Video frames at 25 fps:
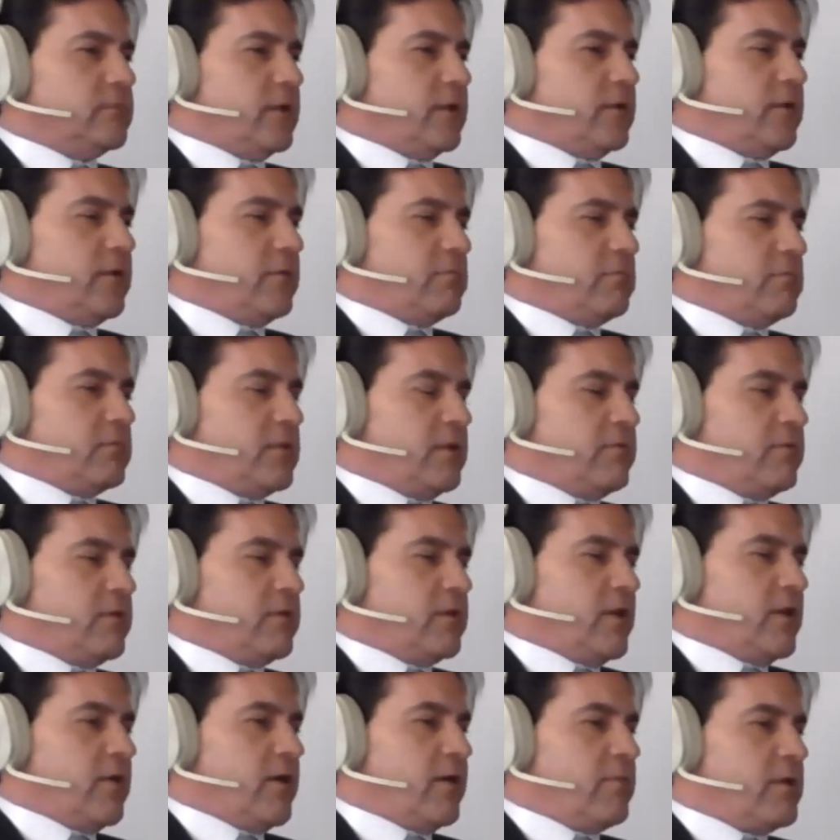I don't
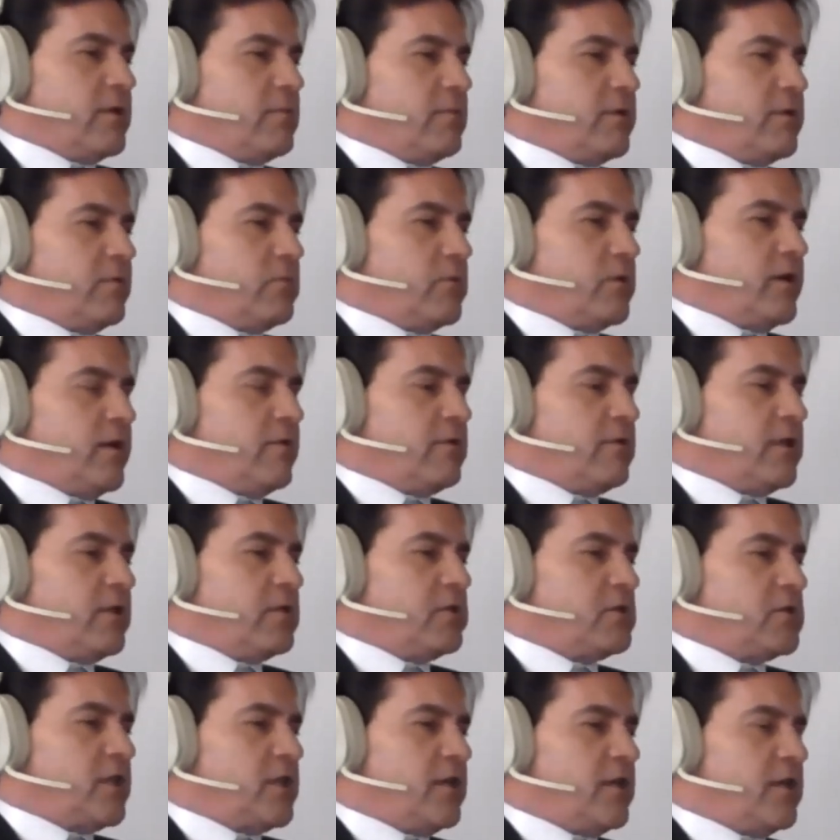even know how many people we have in
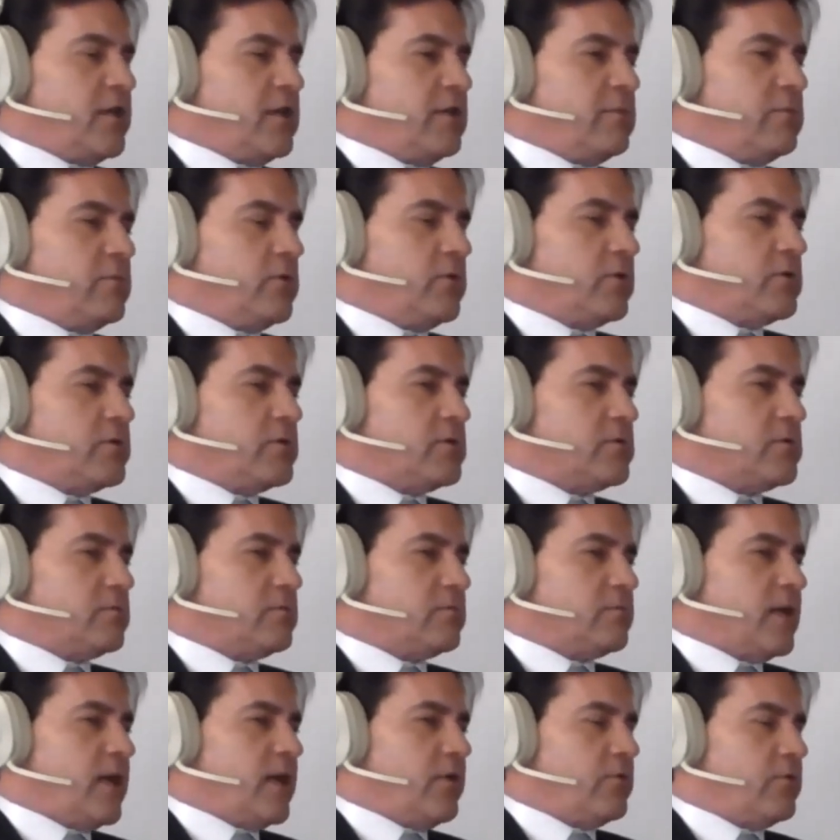N-Chain anymore. It's
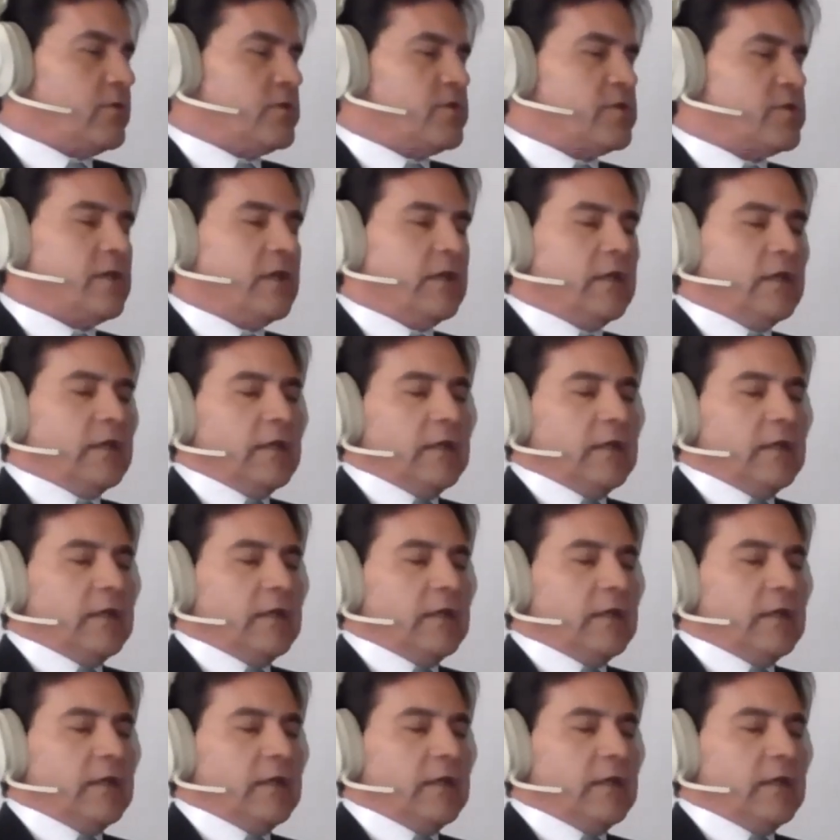hundreds.